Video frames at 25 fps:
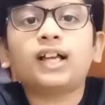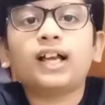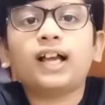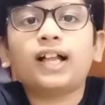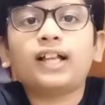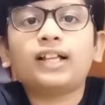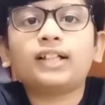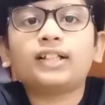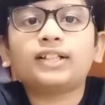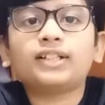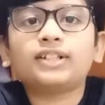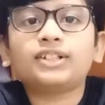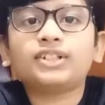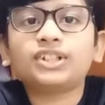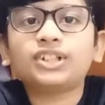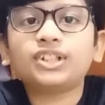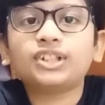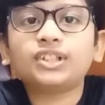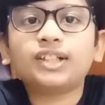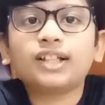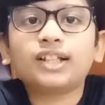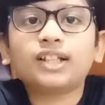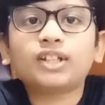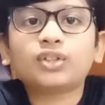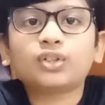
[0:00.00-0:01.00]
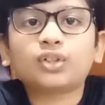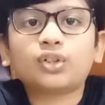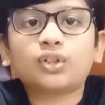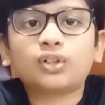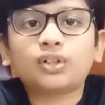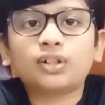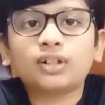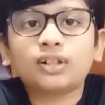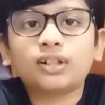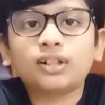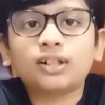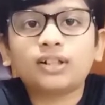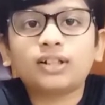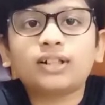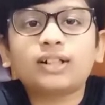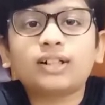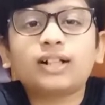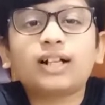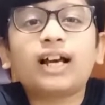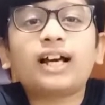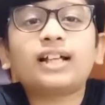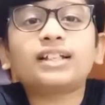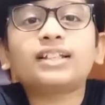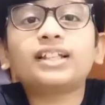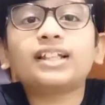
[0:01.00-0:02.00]
And she then ordered
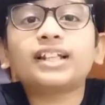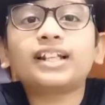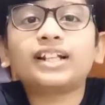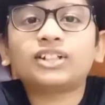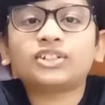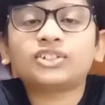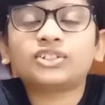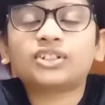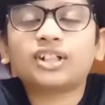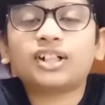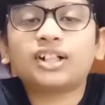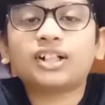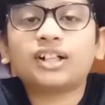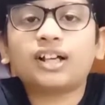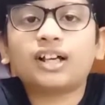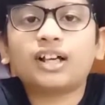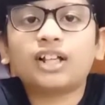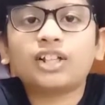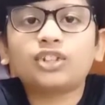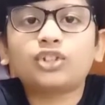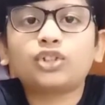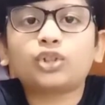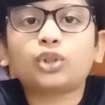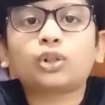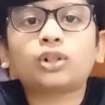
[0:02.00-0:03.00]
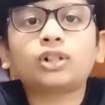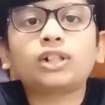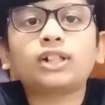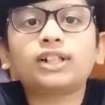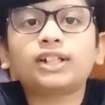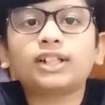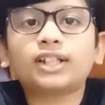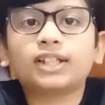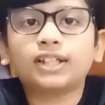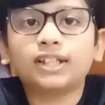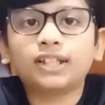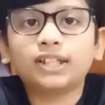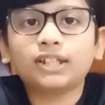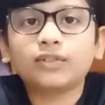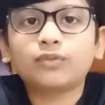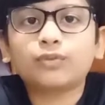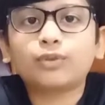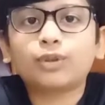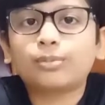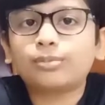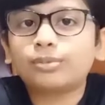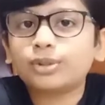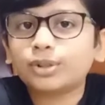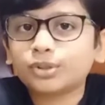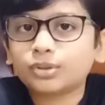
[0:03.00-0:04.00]
another extra large chocolate cake
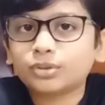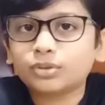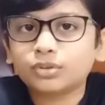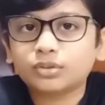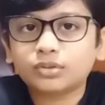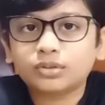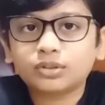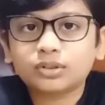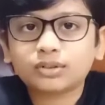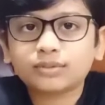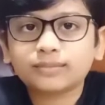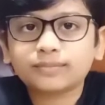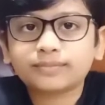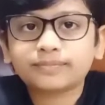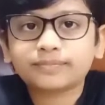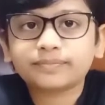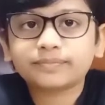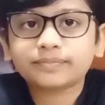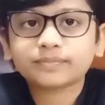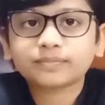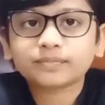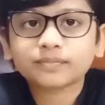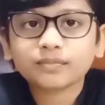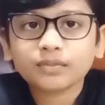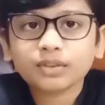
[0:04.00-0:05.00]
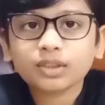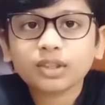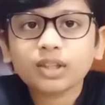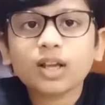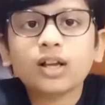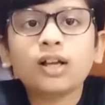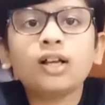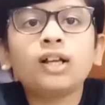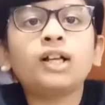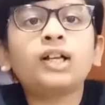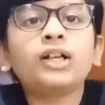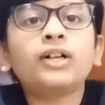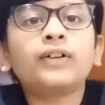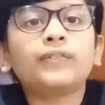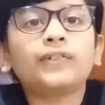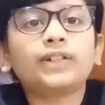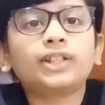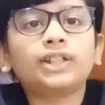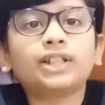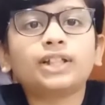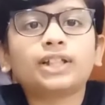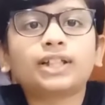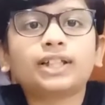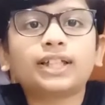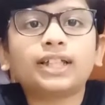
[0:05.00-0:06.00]
from the cook.
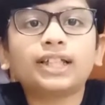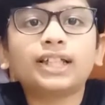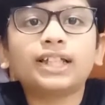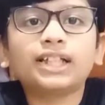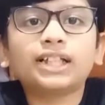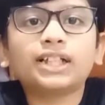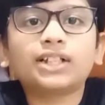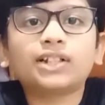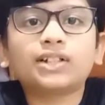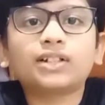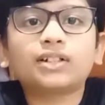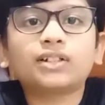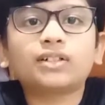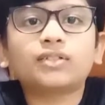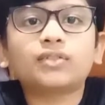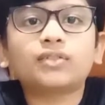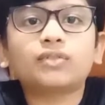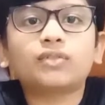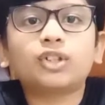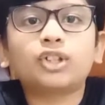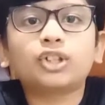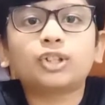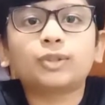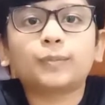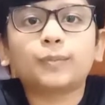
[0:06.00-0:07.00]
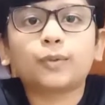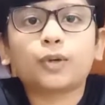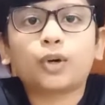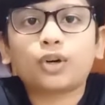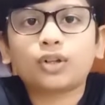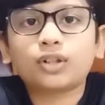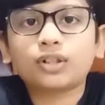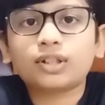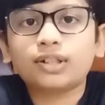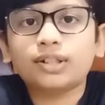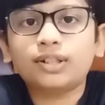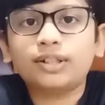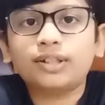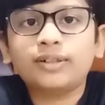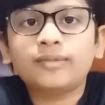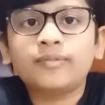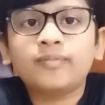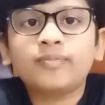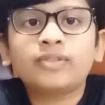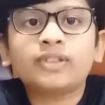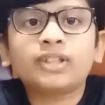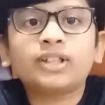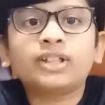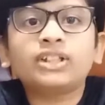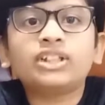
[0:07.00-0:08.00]
When the cake was brought there,
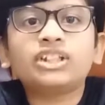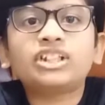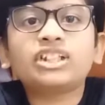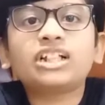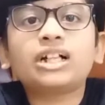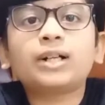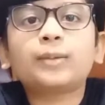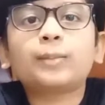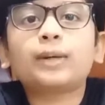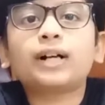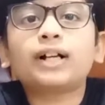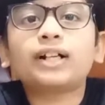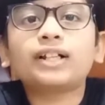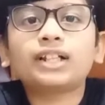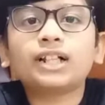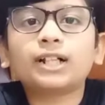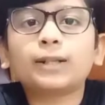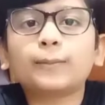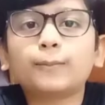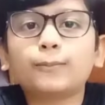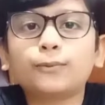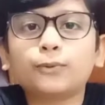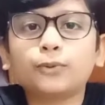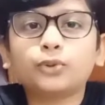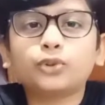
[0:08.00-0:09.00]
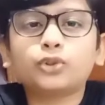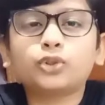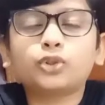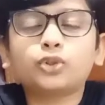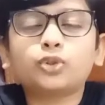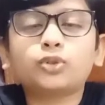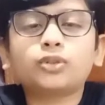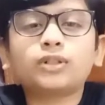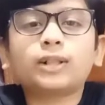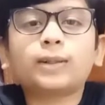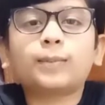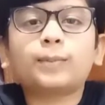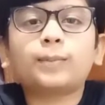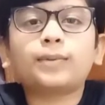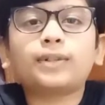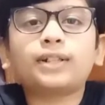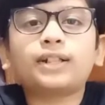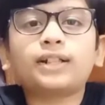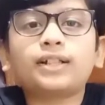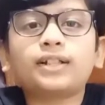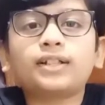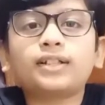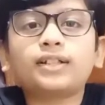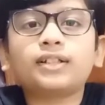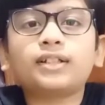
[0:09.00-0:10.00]
she commanded Bruce to
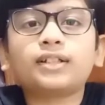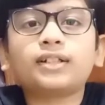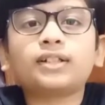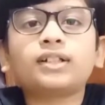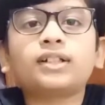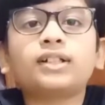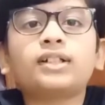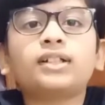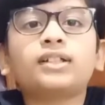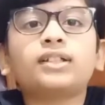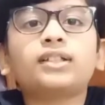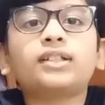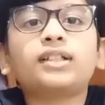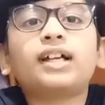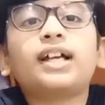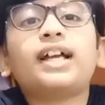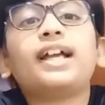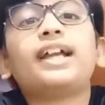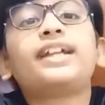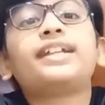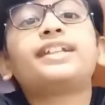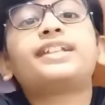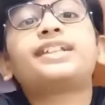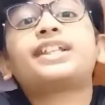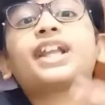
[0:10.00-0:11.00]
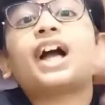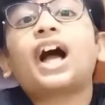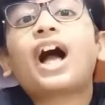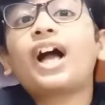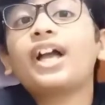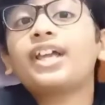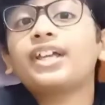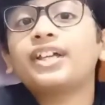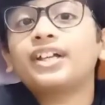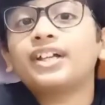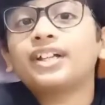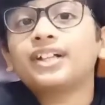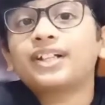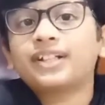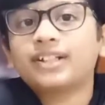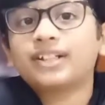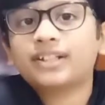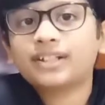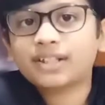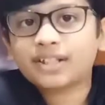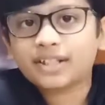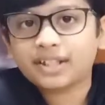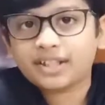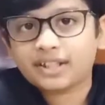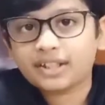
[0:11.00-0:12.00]
complete the entire
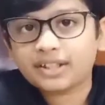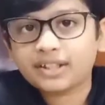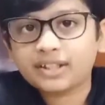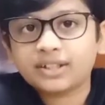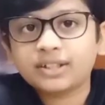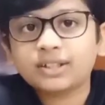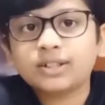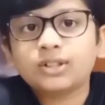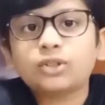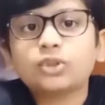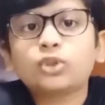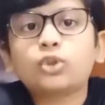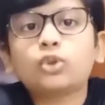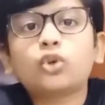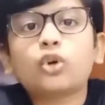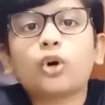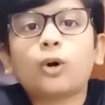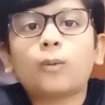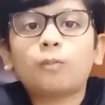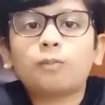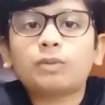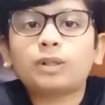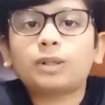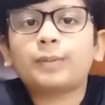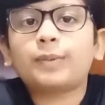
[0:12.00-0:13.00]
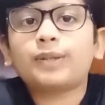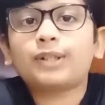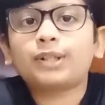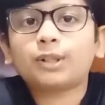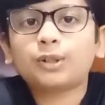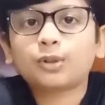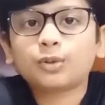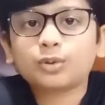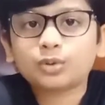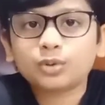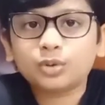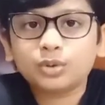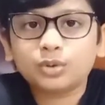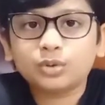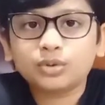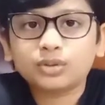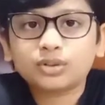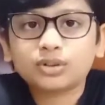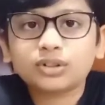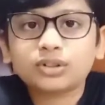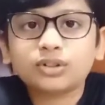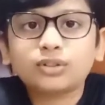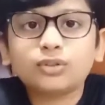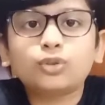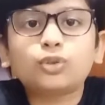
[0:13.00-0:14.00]
cake to compliment the
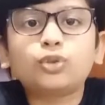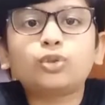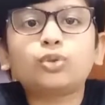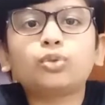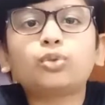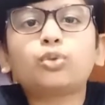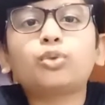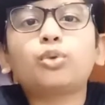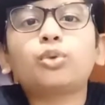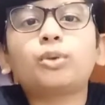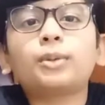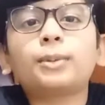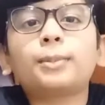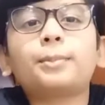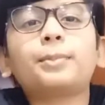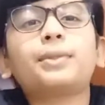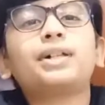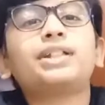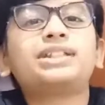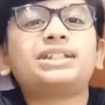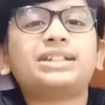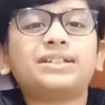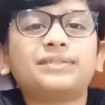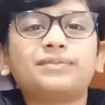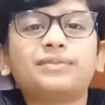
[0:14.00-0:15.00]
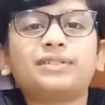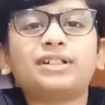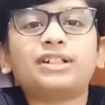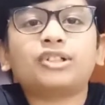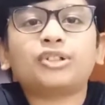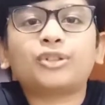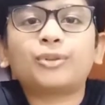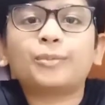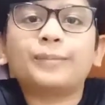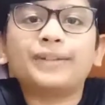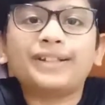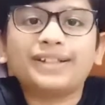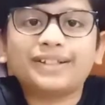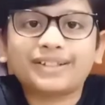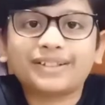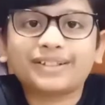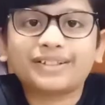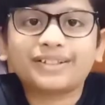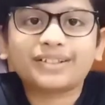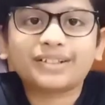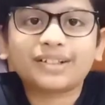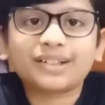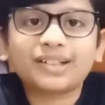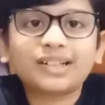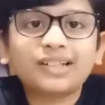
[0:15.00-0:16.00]
cook, who took much effort to make
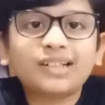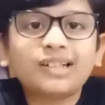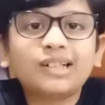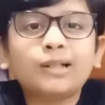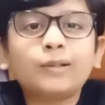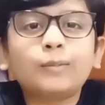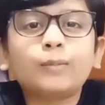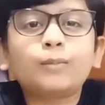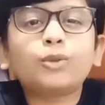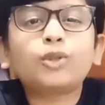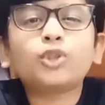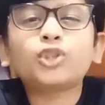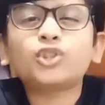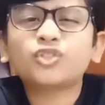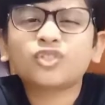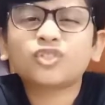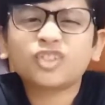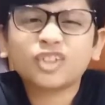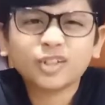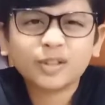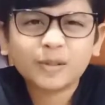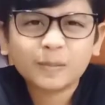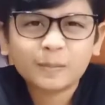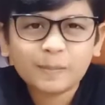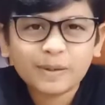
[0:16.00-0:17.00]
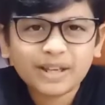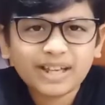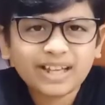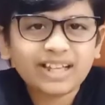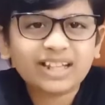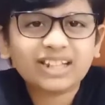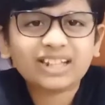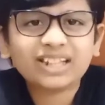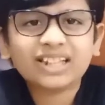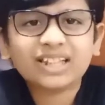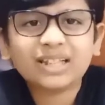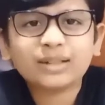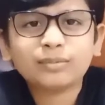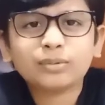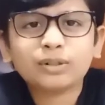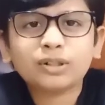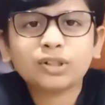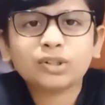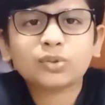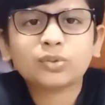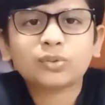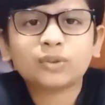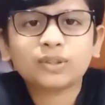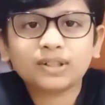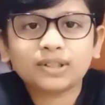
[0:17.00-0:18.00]
it. Bruce was barely
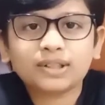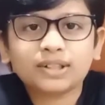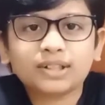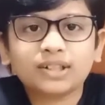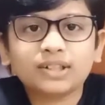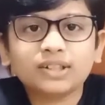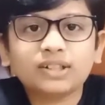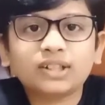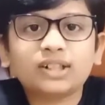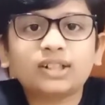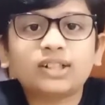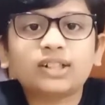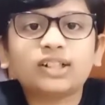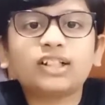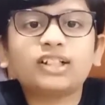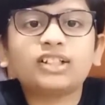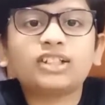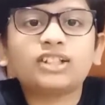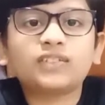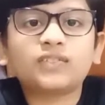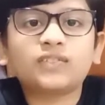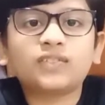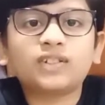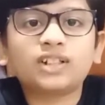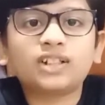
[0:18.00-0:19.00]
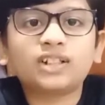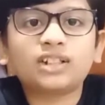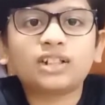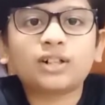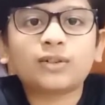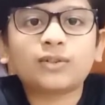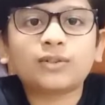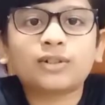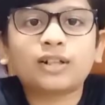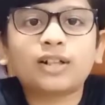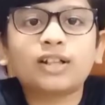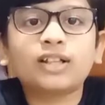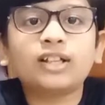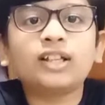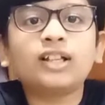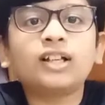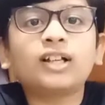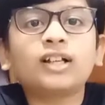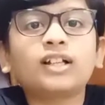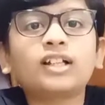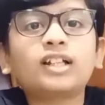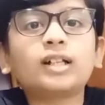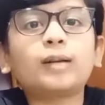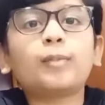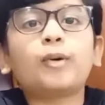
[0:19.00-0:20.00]
able to eat it until someone shouted,
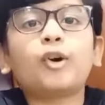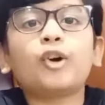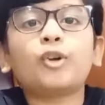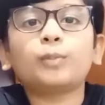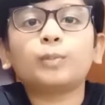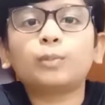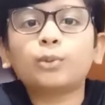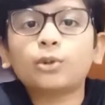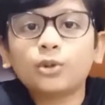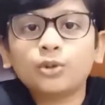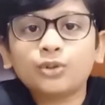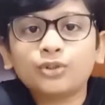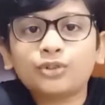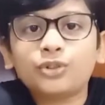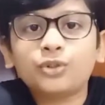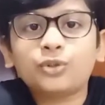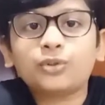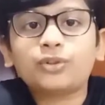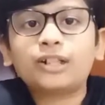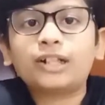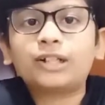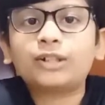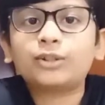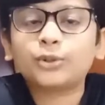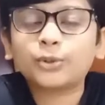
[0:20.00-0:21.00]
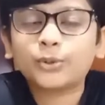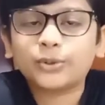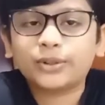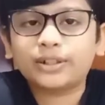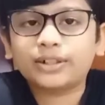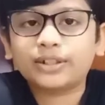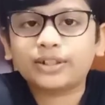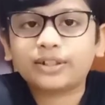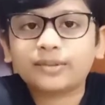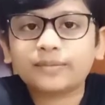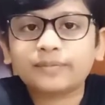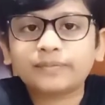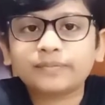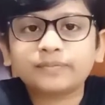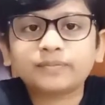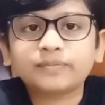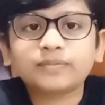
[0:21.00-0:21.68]
"Come on Bruce, you can do it."